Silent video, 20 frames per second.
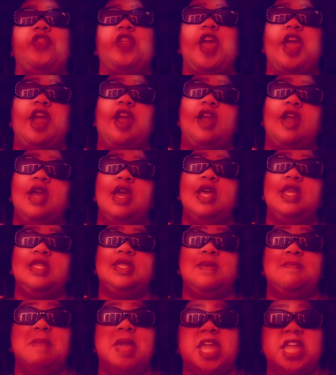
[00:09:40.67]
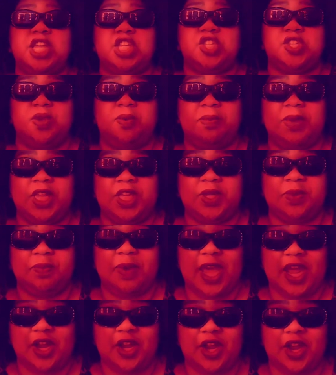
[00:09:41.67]
there to make it so much
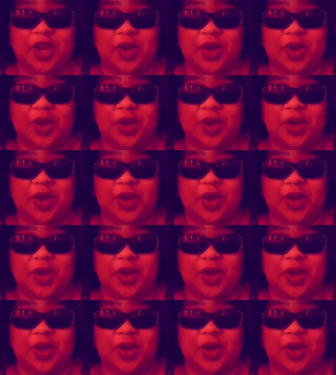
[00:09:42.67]
better.